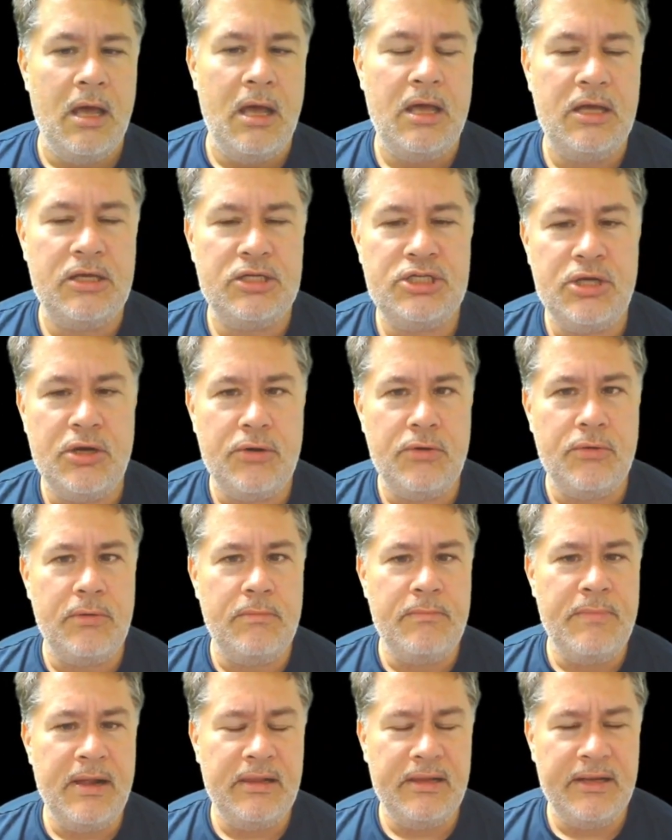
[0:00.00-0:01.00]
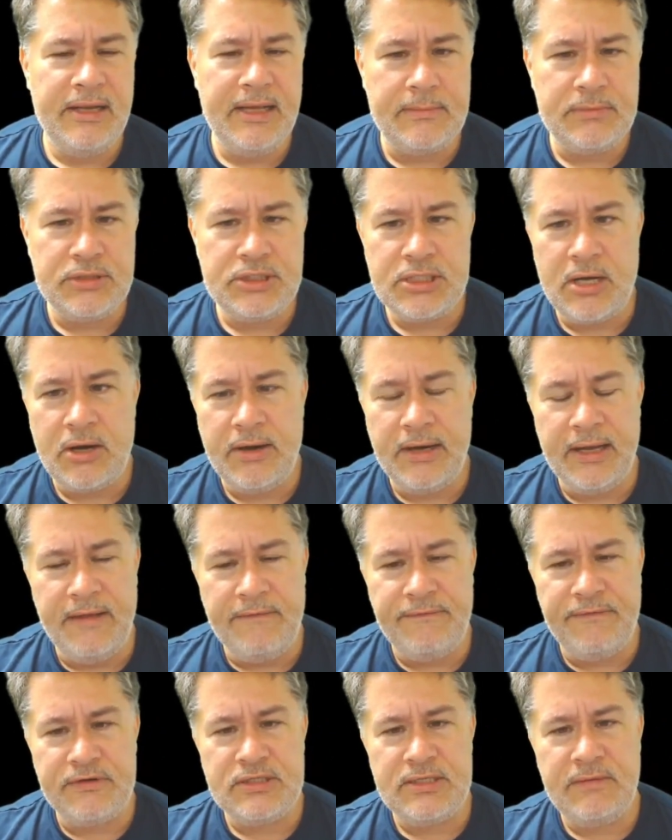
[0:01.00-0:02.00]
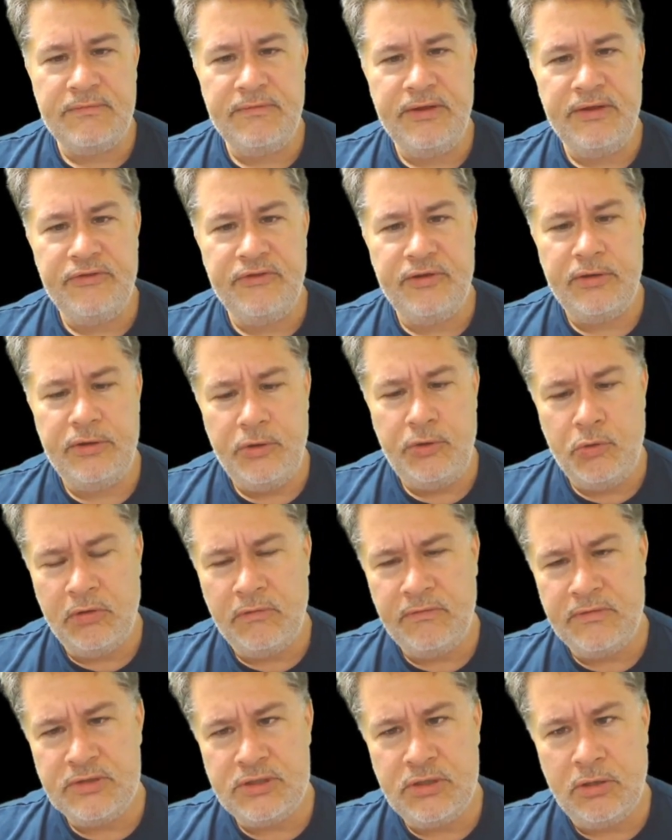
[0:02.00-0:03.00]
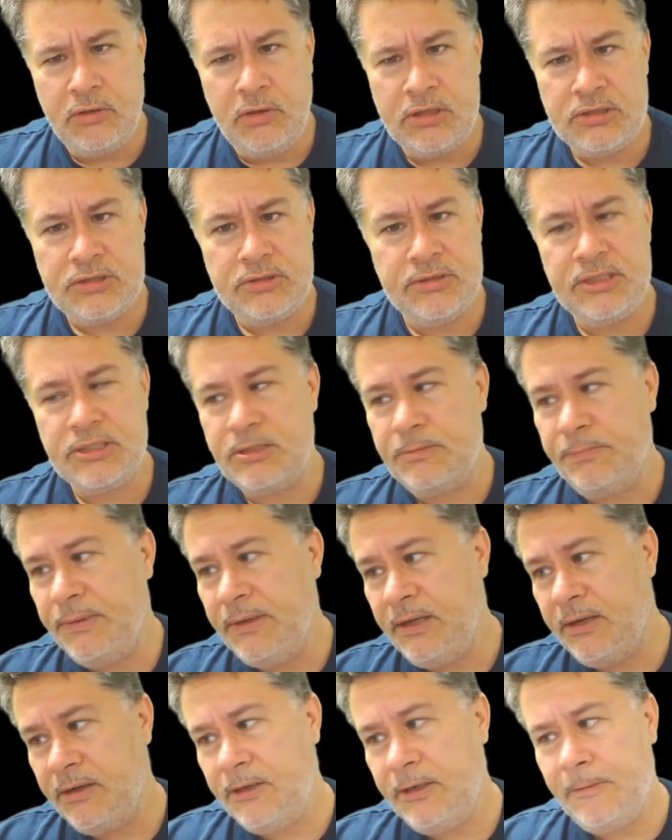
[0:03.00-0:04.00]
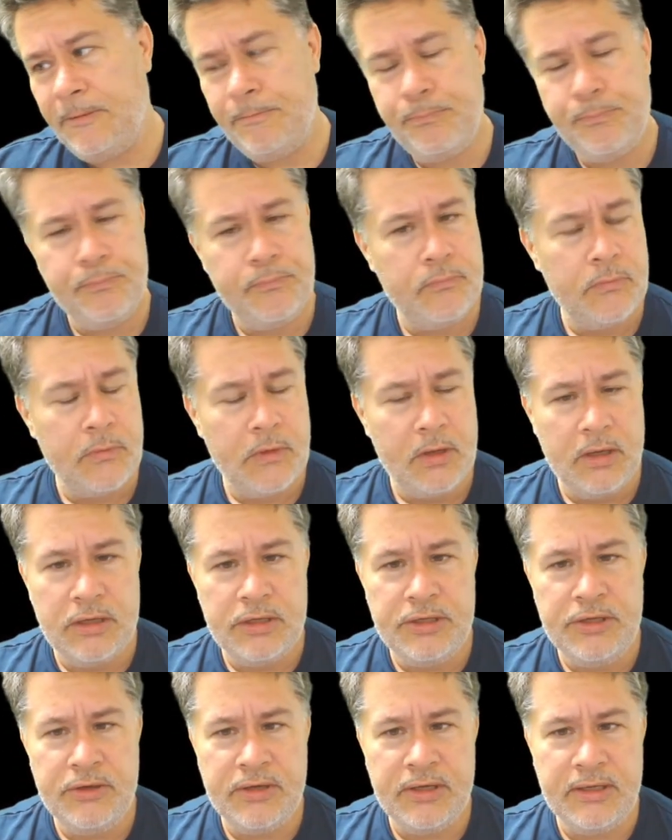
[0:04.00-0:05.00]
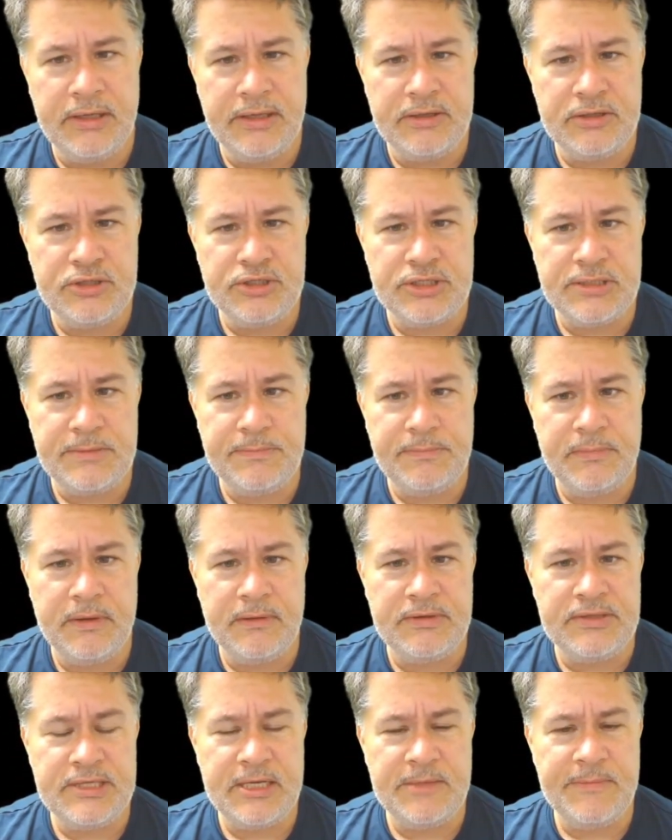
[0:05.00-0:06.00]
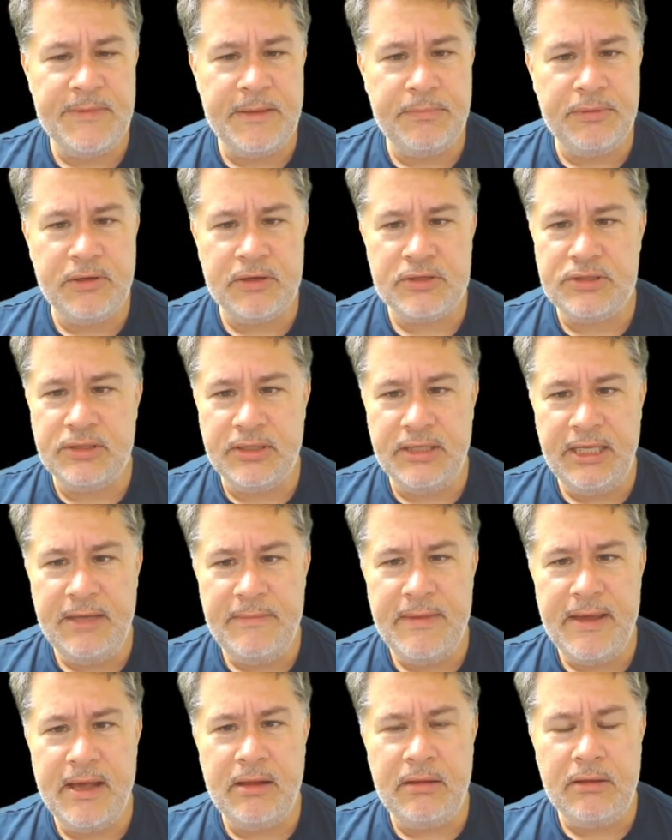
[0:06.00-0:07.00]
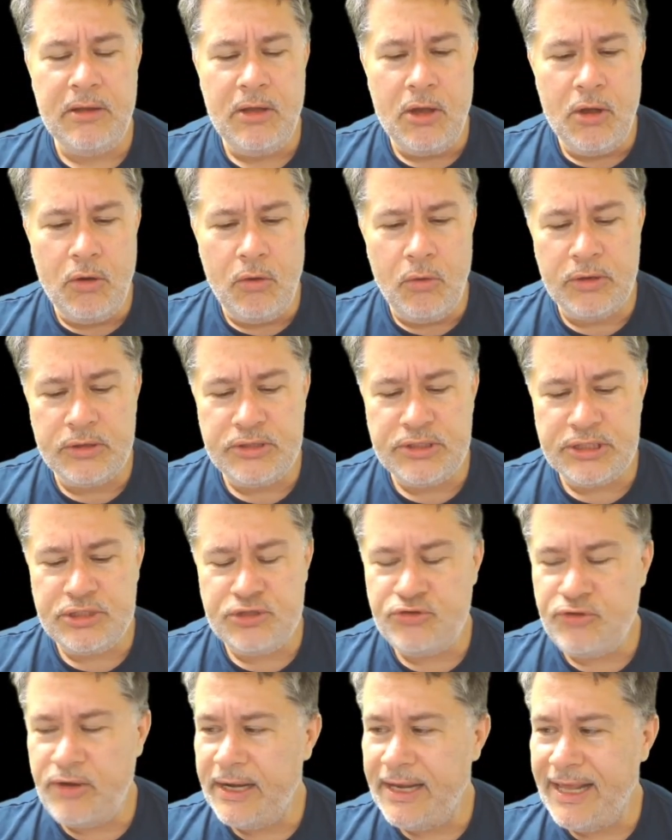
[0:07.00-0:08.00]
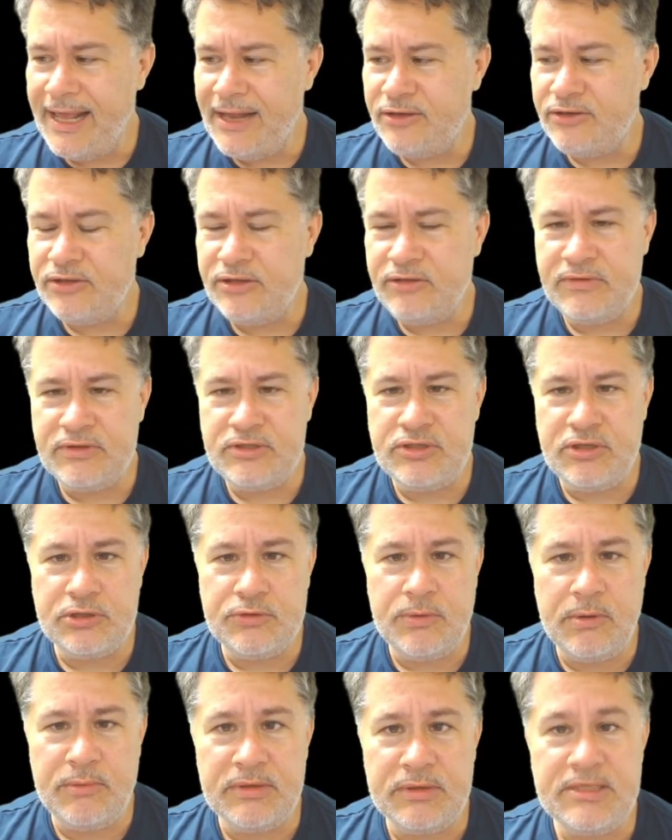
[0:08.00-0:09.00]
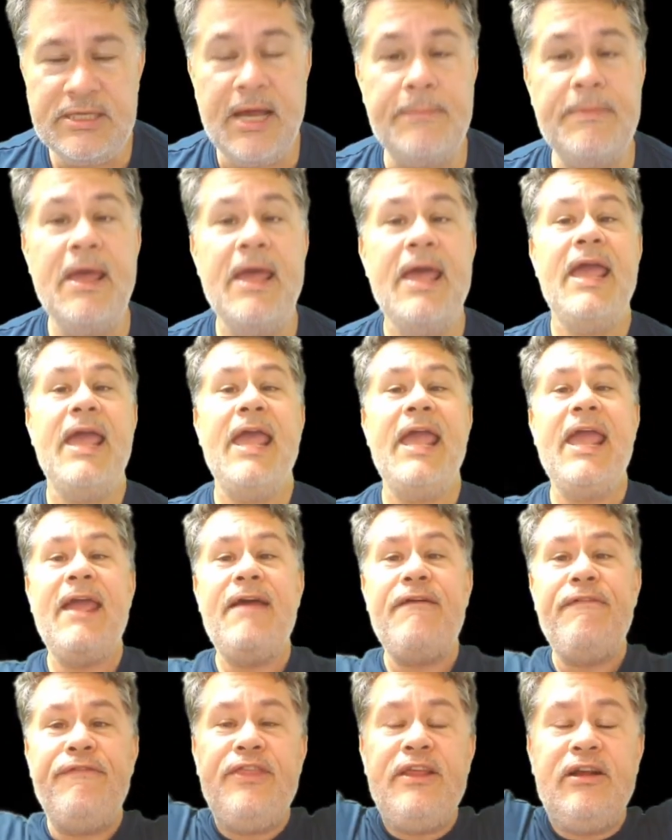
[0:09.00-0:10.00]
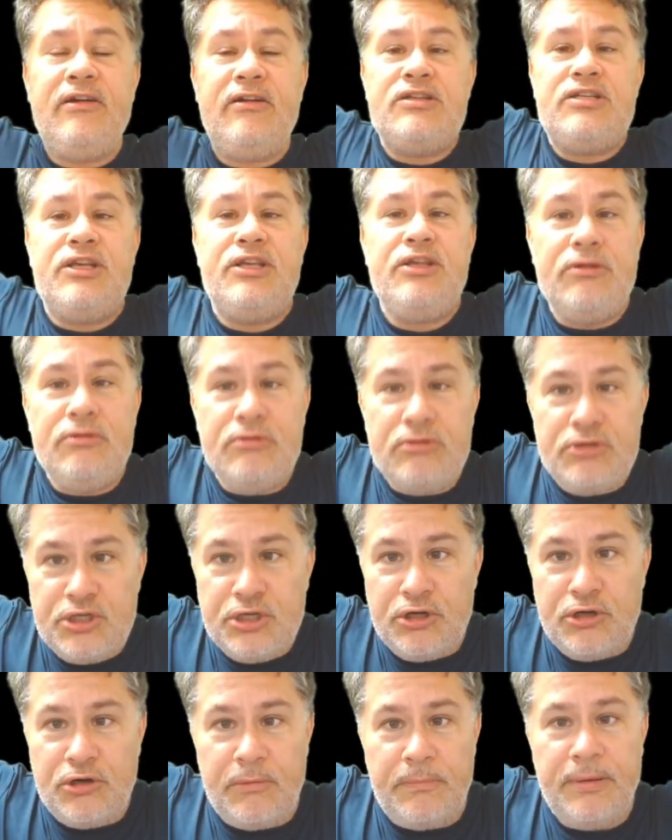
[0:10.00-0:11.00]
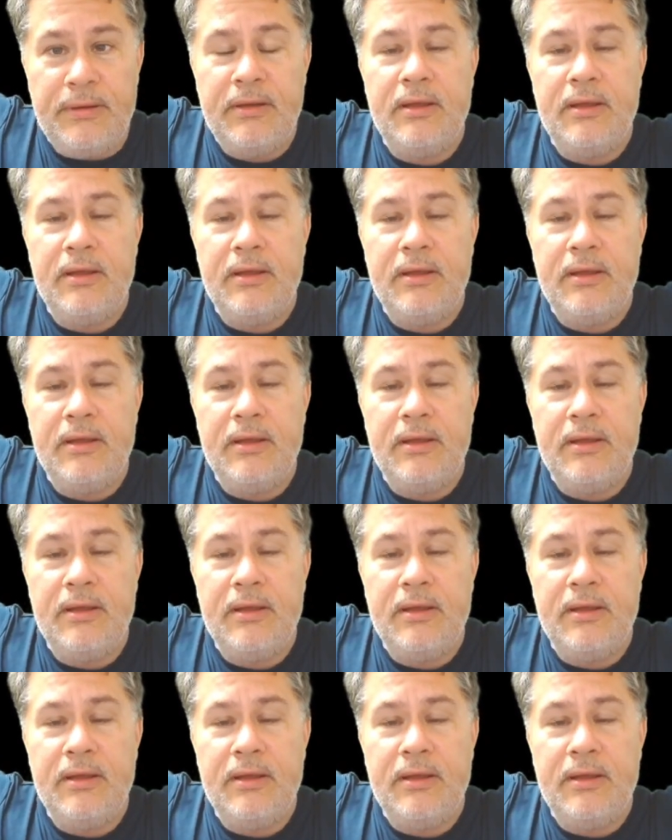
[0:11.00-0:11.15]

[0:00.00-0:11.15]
So Melanie, I'm sorry if for some reason your result also disappeared. You can either just send me a personal email or just try to enter the results one more time. If there is a YouTube